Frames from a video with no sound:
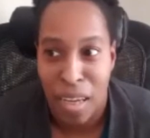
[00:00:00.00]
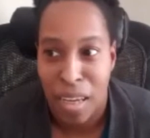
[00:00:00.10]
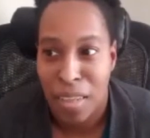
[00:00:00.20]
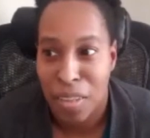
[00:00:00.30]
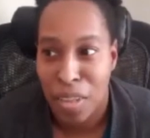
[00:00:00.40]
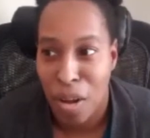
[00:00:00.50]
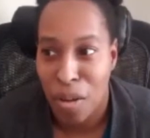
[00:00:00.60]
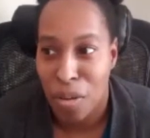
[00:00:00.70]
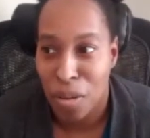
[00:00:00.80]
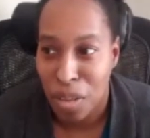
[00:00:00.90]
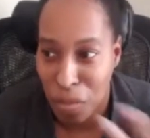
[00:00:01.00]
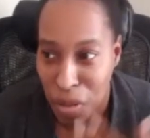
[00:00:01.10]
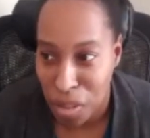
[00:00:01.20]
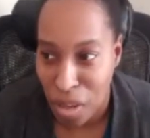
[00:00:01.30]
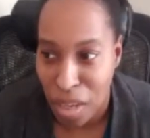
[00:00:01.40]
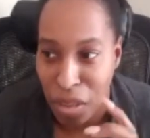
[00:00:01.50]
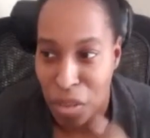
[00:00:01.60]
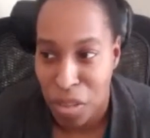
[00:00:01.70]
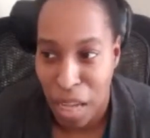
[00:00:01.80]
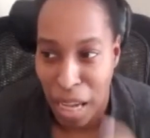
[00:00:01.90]
So when you start to
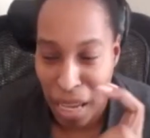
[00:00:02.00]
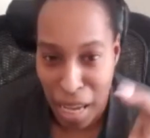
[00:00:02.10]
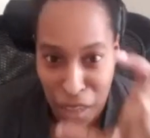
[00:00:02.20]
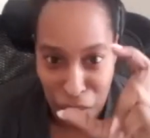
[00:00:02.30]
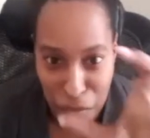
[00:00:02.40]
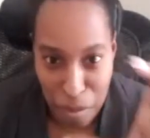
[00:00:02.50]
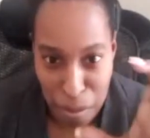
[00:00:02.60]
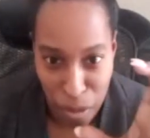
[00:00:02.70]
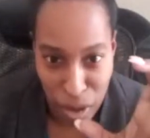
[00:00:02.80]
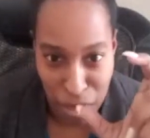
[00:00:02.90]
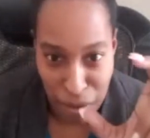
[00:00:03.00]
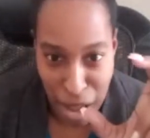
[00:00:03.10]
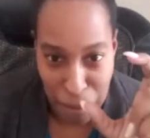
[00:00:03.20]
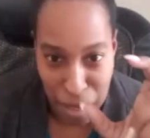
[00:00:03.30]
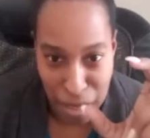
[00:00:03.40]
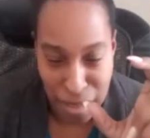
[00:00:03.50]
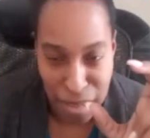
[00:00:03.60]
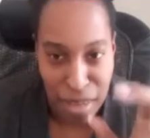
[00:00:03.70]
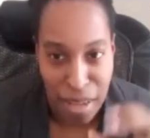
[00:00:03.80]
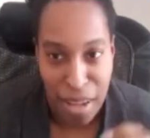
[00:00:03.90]
use that collective memory of happiness,
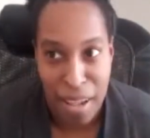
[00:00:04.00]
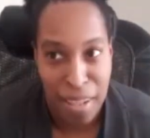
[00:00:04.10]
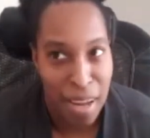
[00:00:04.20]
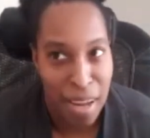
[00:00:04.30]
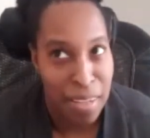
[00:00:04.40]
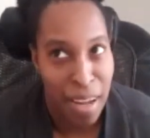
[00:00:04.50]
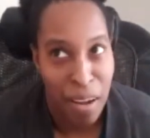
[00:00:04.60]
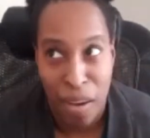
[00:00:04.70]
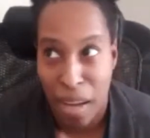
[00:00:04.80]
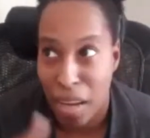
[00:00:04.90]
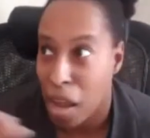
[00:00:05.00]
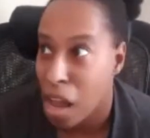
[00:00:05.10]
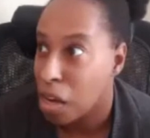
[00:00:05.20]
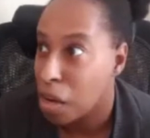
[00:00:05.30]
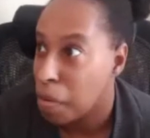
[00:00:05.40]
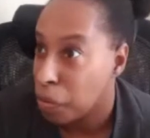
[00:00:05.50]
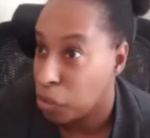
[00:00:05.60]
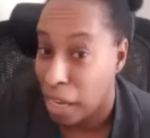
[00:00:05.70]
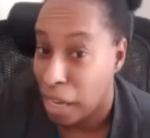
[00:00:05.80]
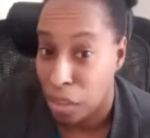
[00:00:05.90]
and then say, okay, now let me
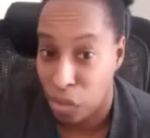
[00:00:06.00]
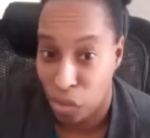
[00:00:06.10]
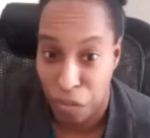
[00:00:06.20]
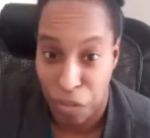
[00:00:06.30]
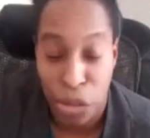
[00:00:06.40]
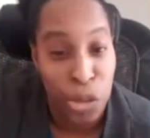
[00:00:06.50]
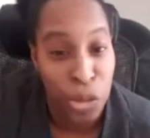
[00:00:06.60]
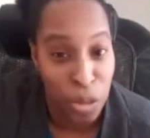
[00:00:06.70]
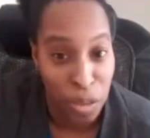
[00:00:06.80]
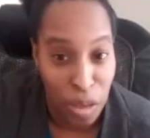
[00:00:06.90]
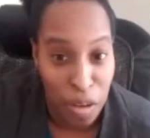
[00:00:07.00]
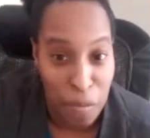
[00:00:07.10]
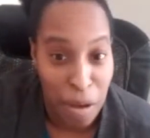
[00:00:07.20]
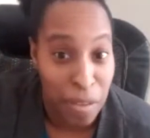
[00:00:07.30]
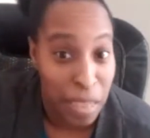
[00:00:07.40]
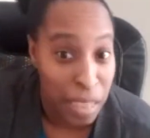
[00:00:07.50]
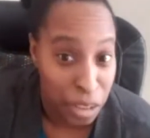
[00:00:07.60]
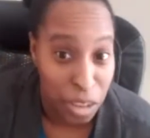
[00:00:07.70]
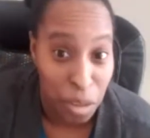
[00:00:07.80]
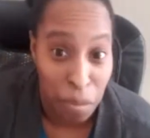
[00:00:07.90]
project to the future of my
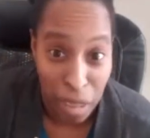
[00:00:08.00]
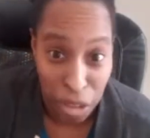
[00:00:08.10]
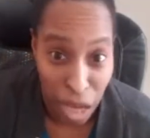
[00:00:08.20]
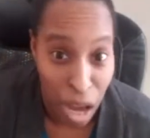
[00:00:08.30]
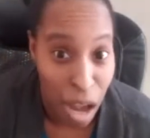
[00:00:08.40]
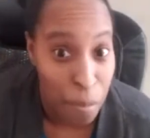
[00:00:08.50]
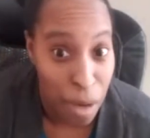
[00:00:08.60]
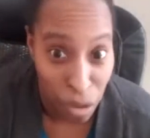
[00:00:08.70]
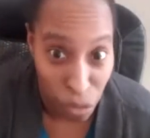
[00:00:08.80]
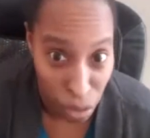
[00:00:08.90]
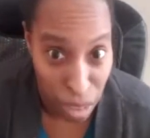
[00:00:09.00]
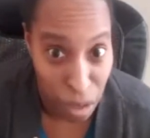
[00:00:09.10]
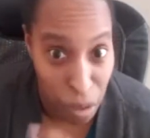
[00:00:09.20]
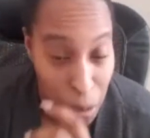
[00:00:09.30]
relationship, my job, my career,